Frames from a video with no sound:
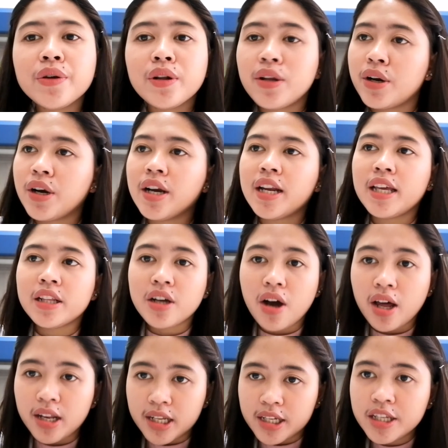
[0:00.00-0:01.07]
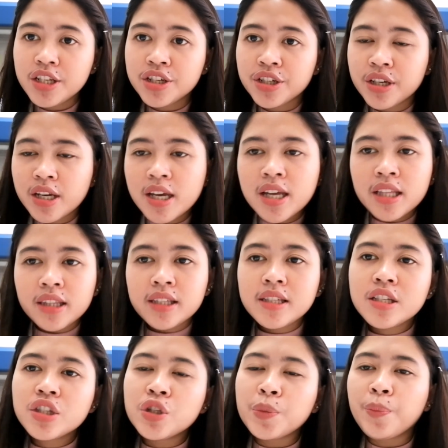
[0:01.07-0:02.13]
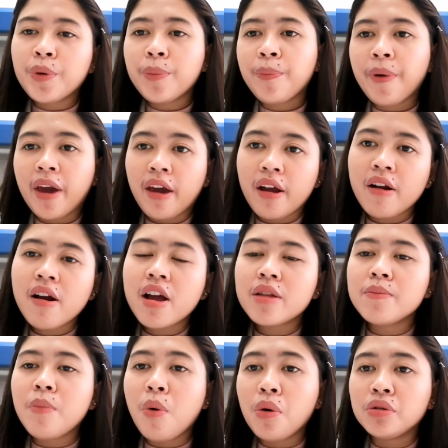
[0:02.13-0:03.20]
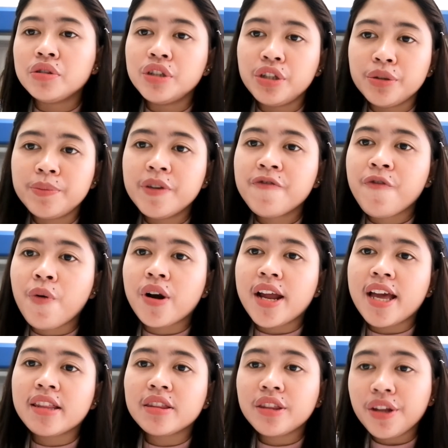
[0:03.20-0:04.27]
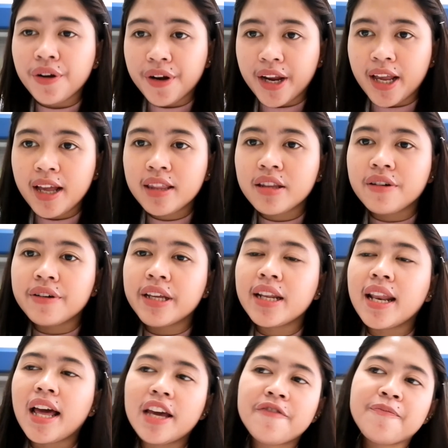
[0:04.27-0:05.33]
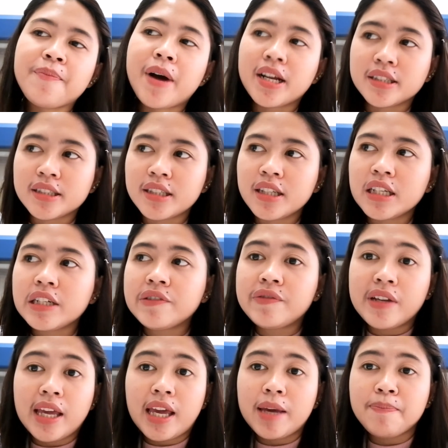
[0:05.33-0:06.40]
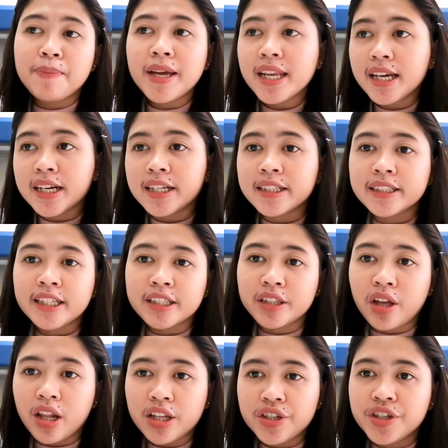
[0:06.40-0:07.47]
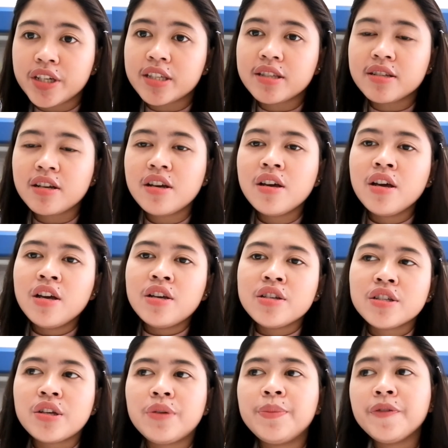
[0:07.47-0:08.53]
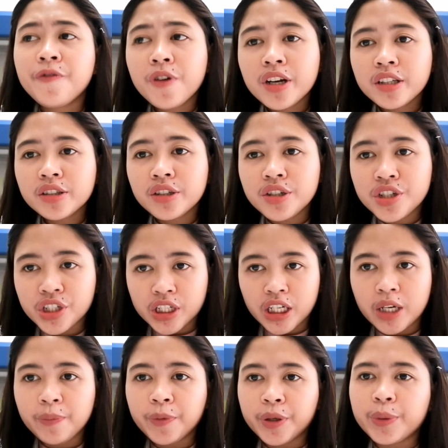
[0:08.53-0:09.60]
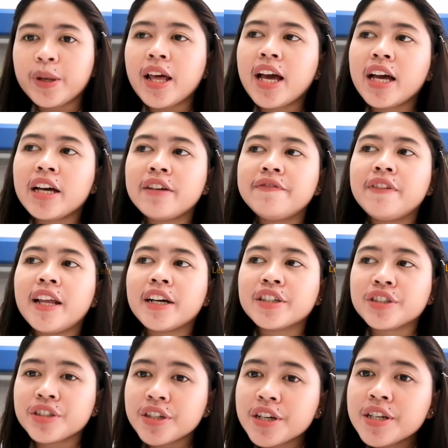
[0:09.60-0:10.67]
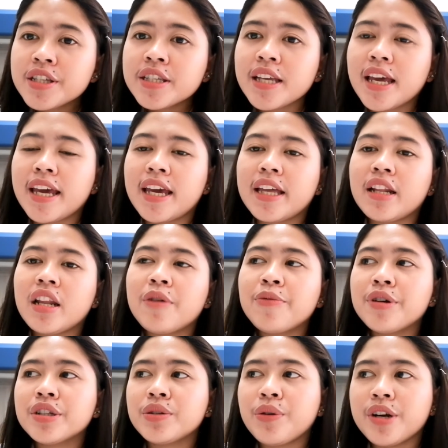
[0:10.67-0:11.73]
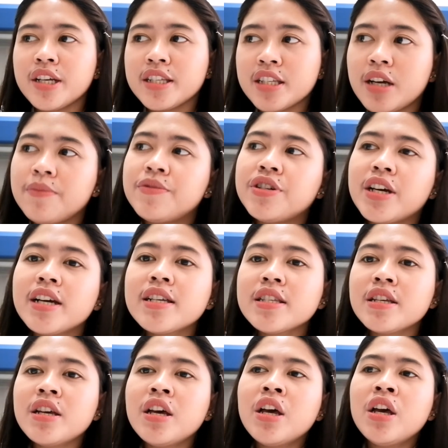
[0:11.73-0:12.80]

you learn in college. This is to prepare and mold you before entering the real-life battle of a medical technologist. So before internship, you will have lectures and laboratory subjects.